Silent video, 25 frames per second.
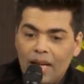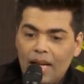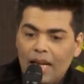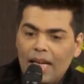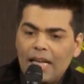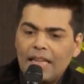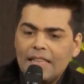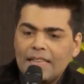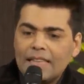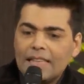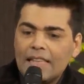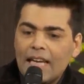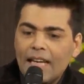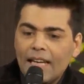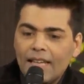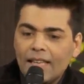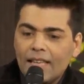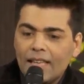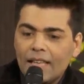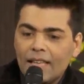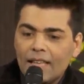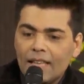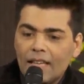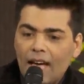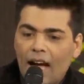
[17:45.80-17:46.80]
It's like
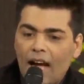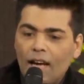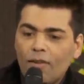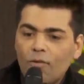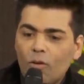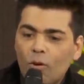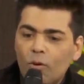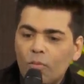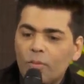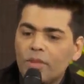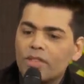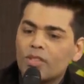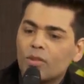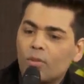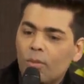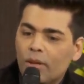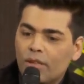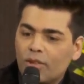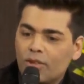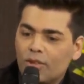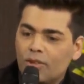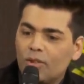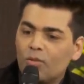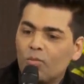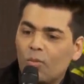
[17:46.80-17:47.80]
I've always
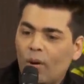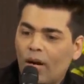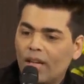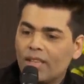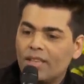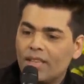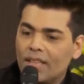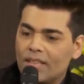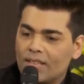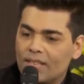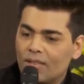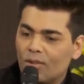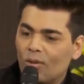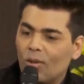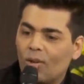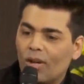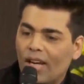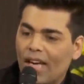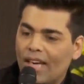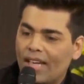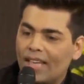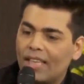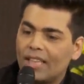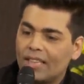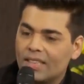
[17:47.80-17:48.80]
questioned why there's an
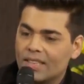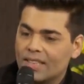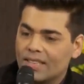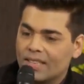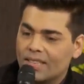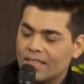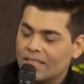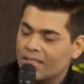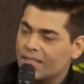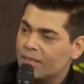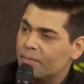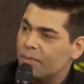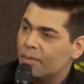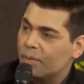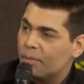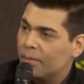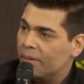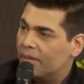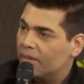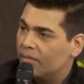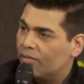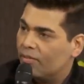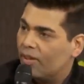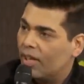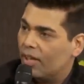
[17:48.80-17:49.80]
organic distance
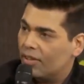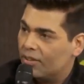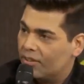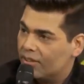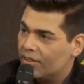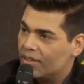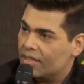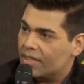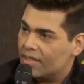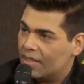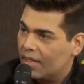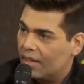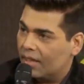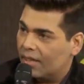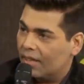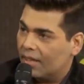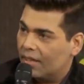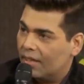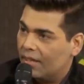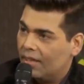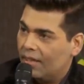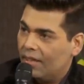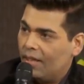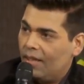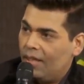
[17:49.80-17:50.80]
between a father and son,
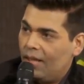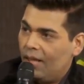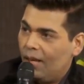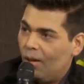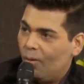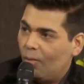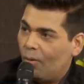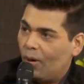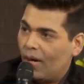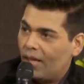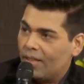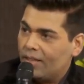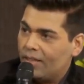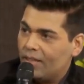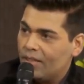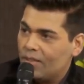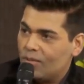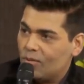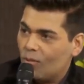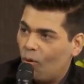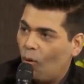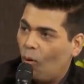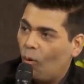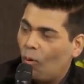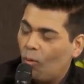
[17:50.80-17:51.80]
why there
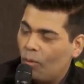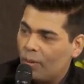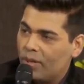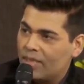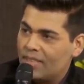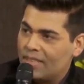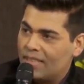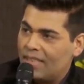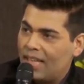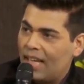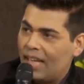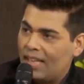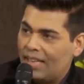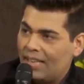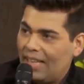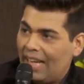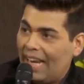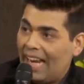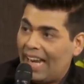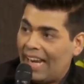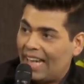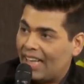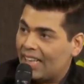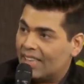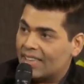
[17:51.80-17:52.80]
is always that
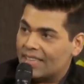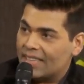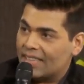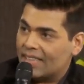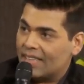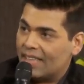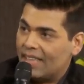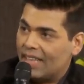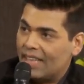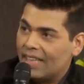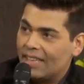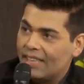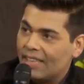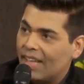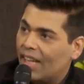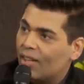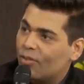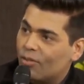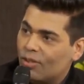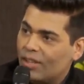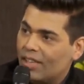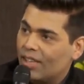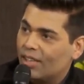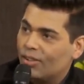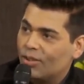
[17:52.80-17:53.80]
angst in that
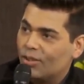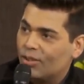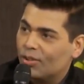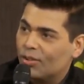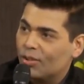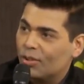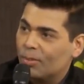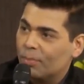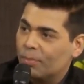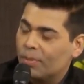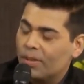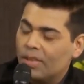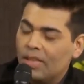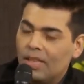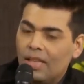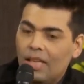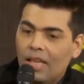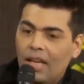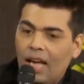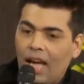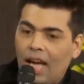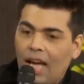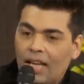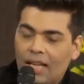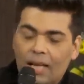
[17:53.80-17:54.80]
relationship.
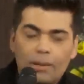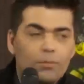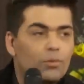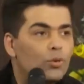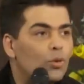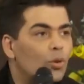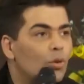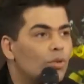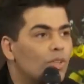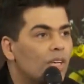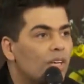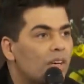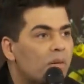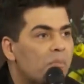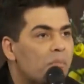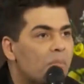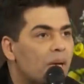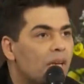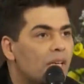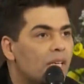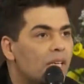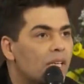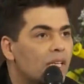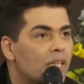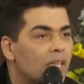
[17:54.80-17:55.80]
And I'm sure there are
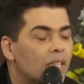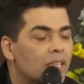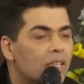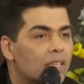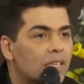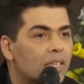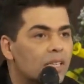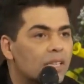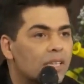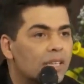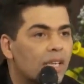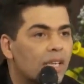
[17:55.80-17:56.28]
many in this